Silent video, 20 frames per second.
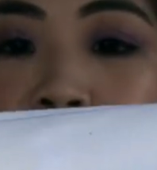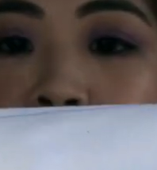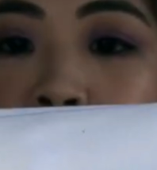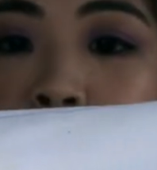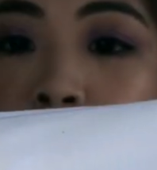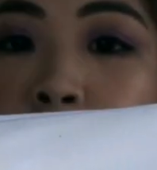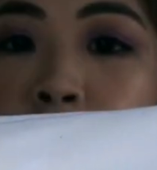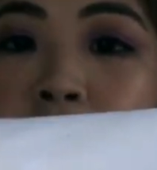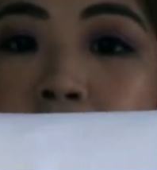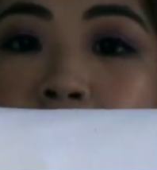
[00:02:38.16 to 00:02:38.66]

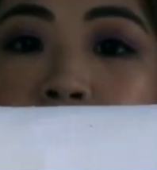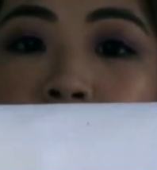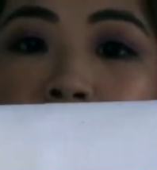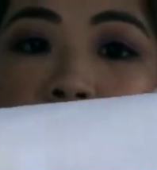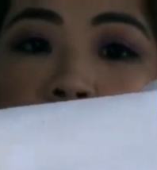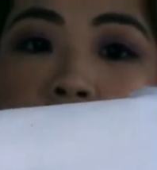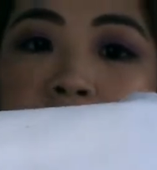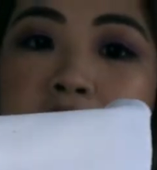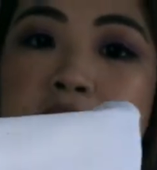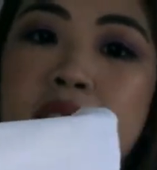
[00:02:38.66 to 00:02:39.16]
so this
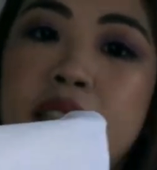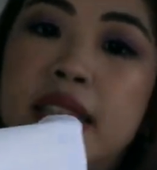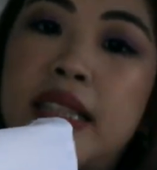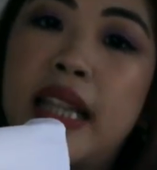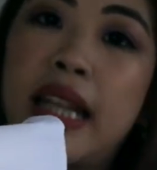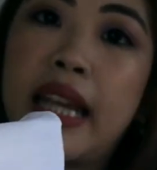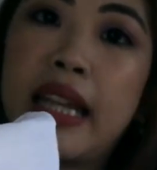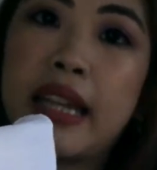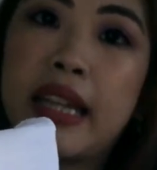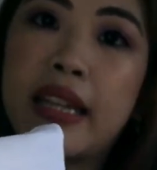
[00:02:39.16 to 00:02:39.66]
is just
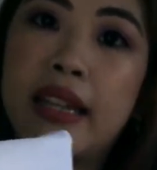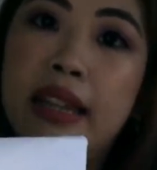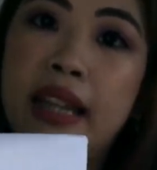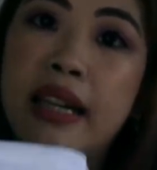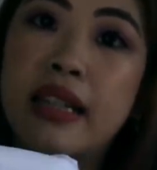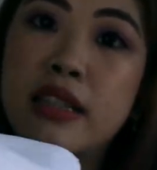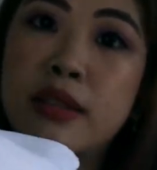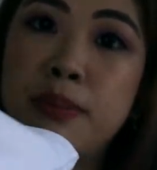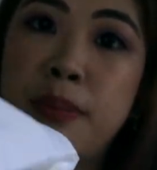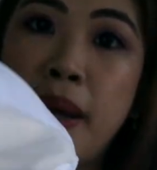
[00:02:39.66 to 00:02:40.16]
like the
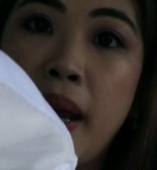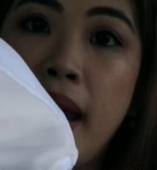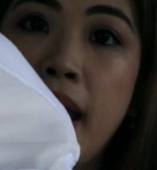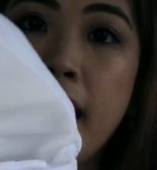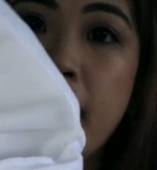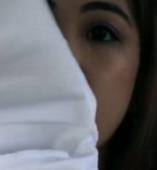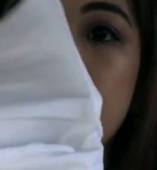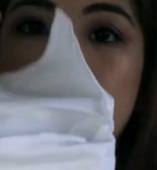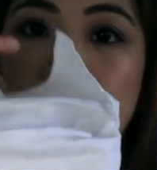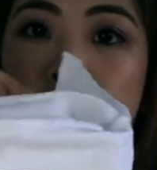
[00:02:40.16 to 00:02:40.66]
dust
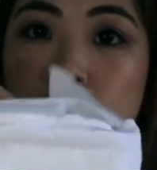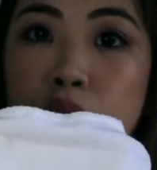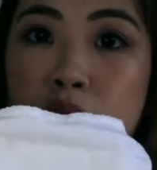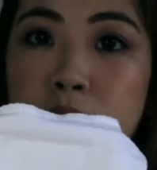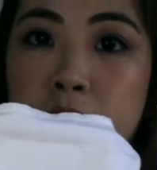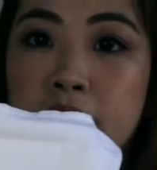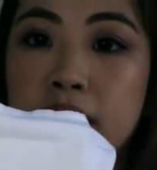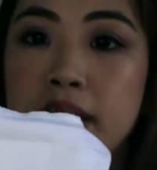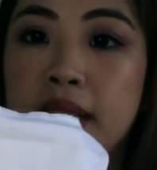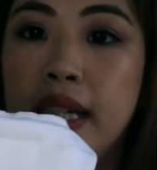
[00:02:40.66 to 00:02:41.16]
bag the
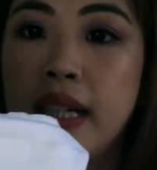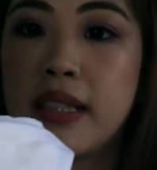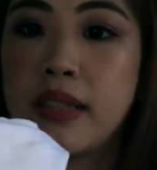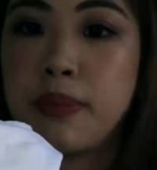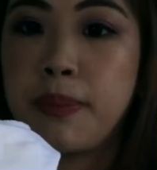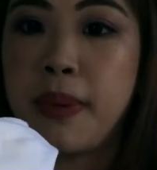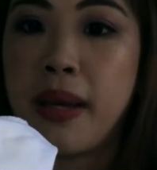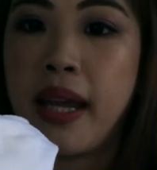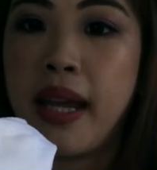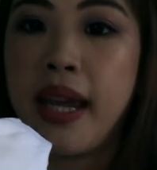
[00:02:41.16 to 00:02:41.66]
normal
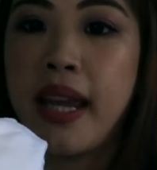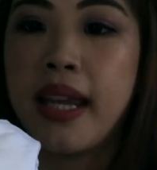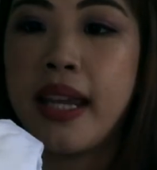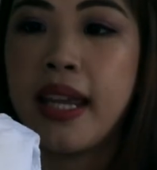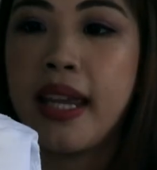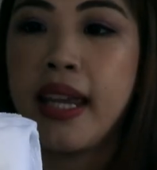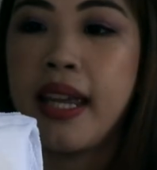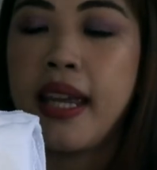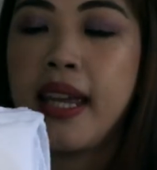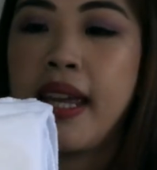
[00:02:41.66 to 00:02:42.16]
dust
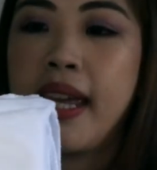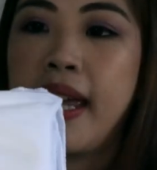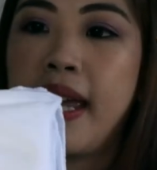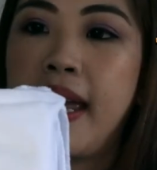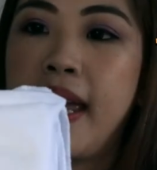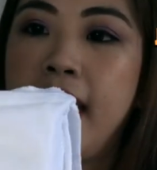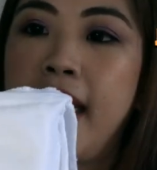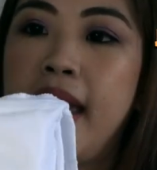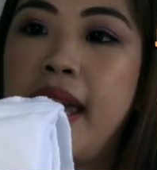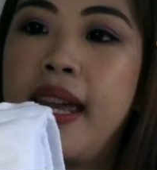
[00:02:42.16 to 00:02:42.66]
bag
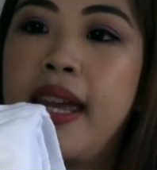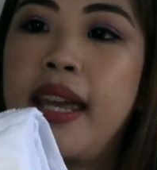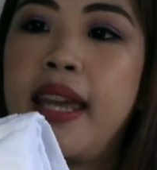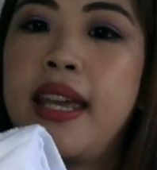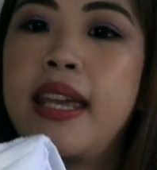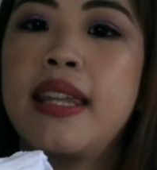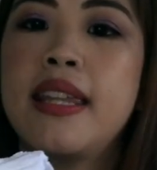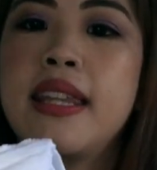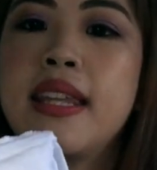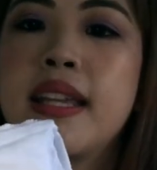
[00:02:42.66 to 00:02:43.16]

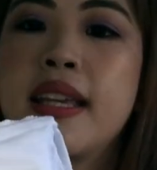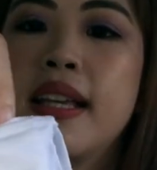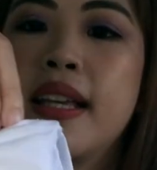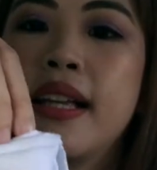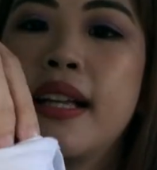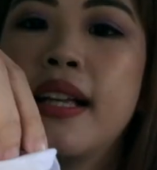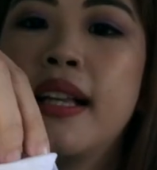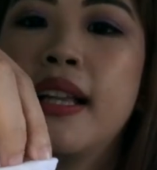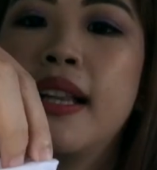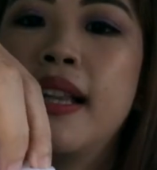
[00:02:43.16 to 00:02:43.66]
and
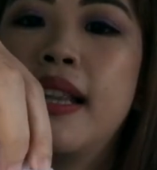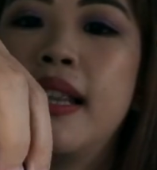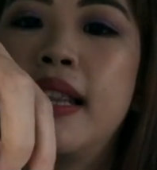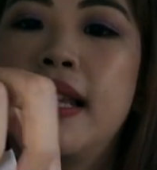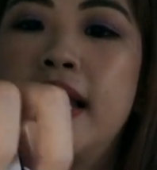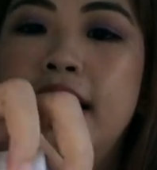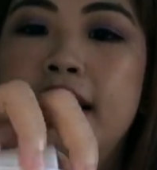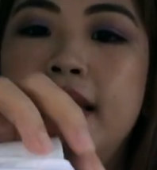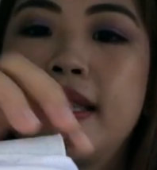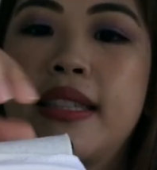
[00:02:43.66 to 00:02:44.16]

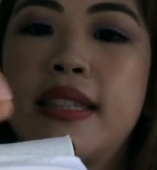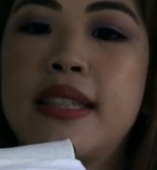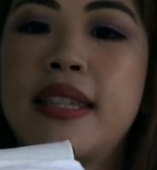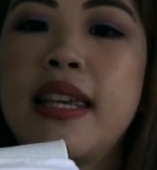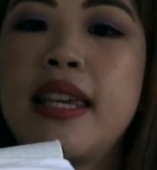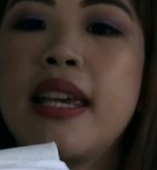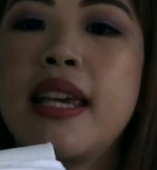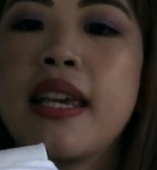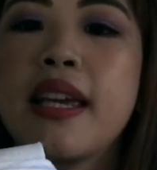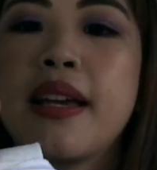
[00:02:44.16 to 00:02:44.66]
let's
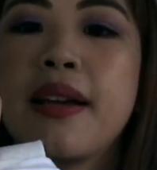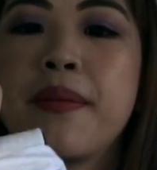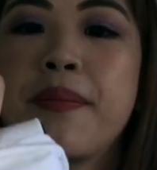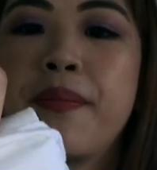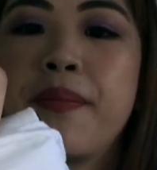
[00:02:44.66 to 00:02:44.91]
see